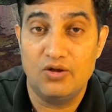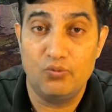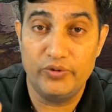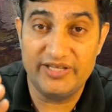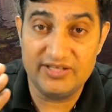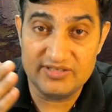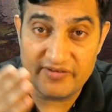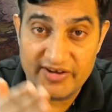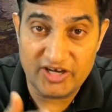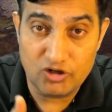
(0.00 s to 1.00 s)
within
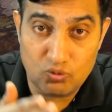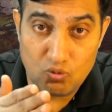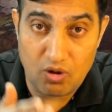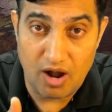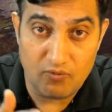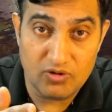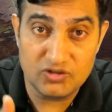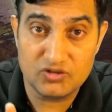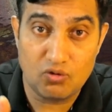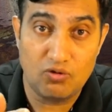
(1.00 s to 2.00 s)
72
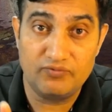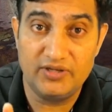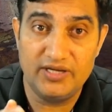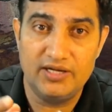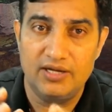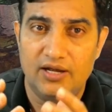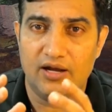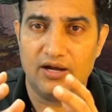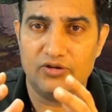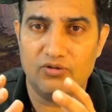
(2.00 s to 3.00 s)
hours of the
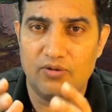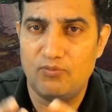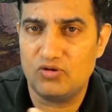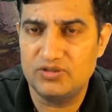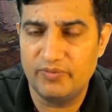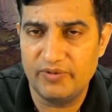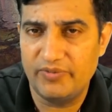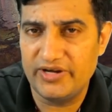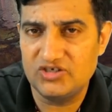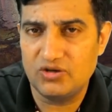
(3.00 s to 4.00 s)
possible
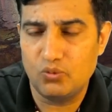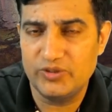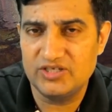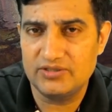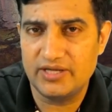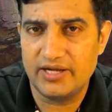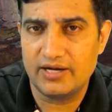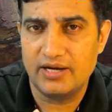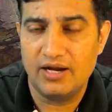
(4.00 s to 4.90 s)
breach which is there.